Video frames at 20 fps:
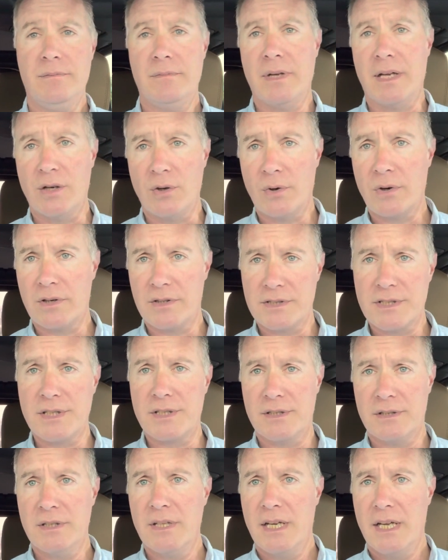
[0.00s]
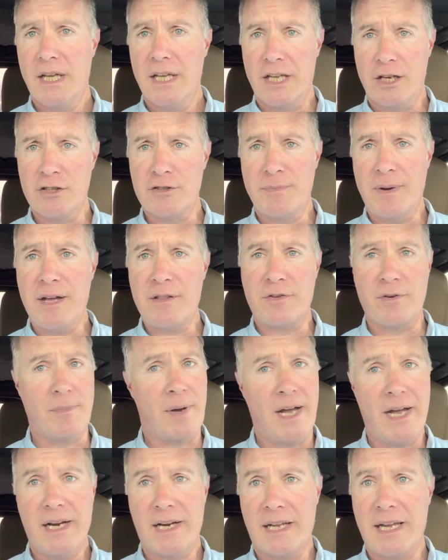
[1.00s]
in order to use bathroom,
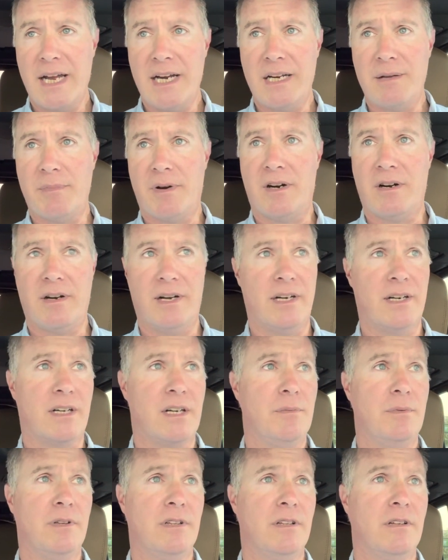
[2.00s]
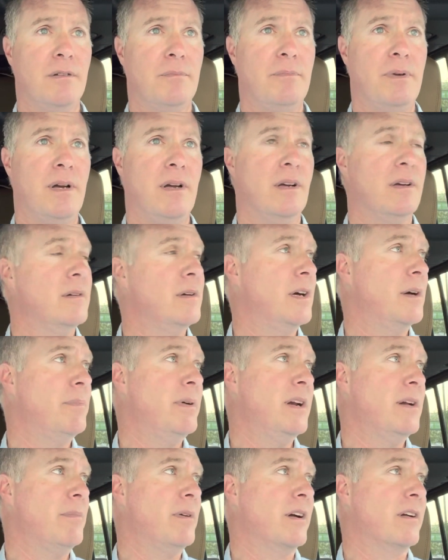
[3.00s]
I ate a candy bar and a couple of little pe uh,
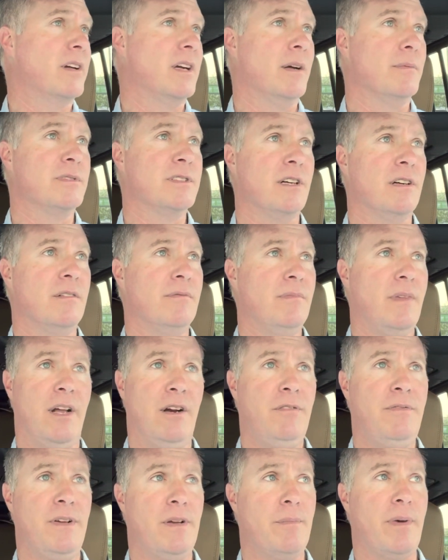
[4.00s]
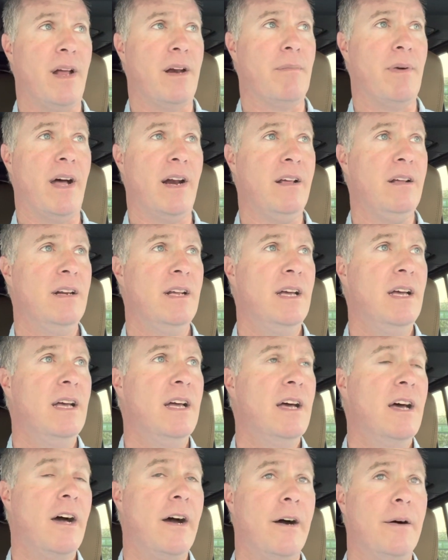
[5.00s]
peanut butter cups, so I don't feel bad about it.
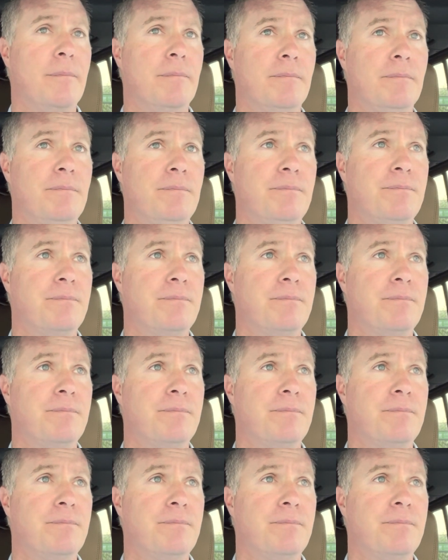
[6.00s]
Um,